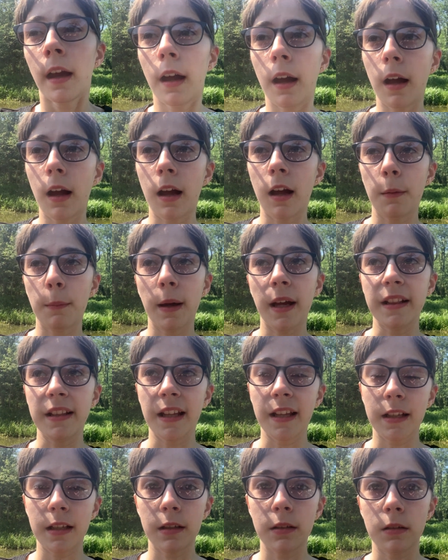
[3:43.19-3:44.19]
And
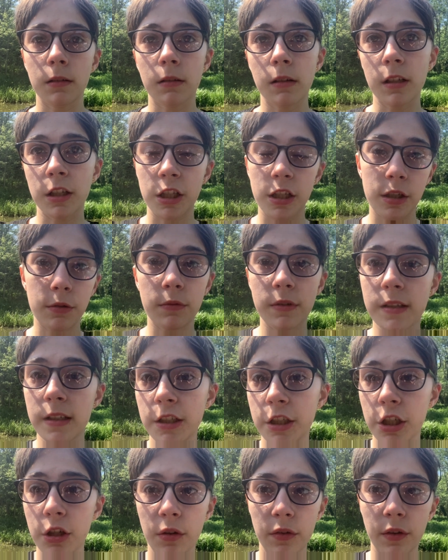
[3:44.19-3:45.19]
then she was
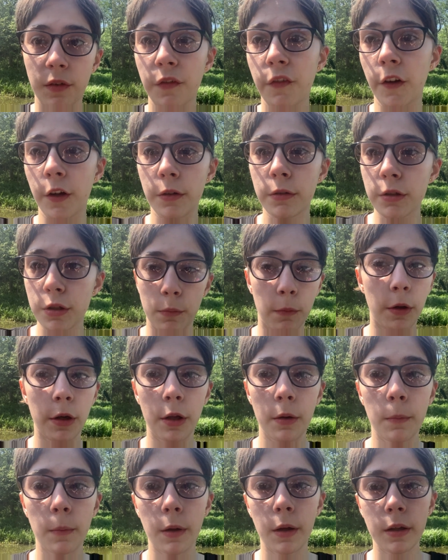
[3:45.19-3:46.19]
literally on the phone to
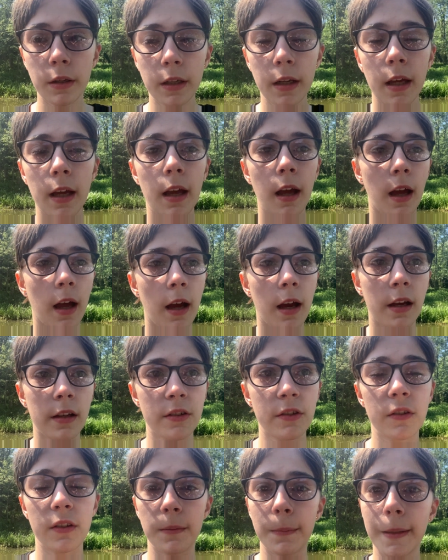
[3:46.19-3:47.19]
101,
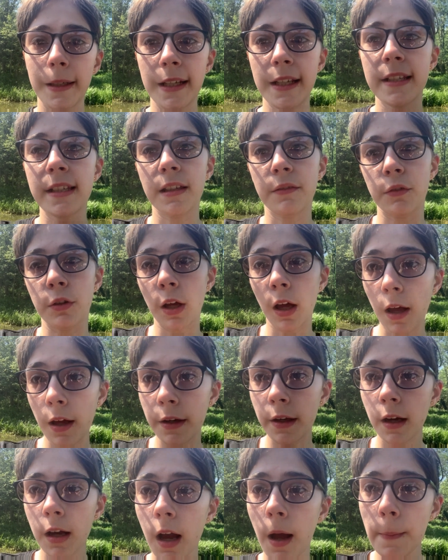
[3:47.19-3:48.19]
so the police even heard
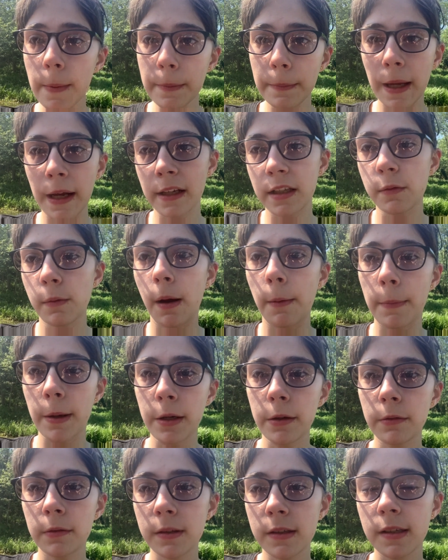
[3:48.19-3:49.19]
her coming back to our
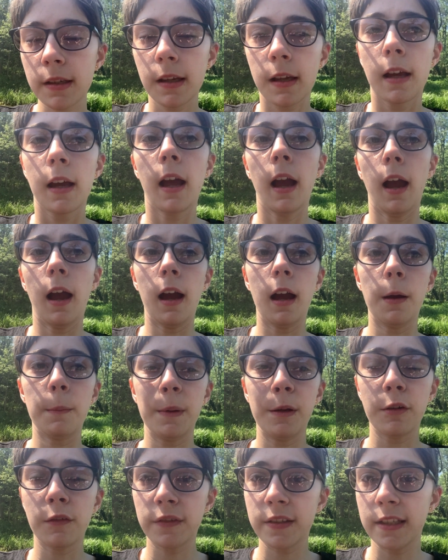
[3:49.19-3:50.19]
boat, and
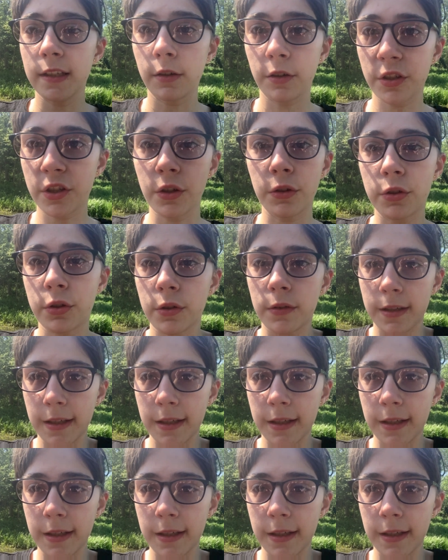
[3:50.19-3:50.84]
obviously not social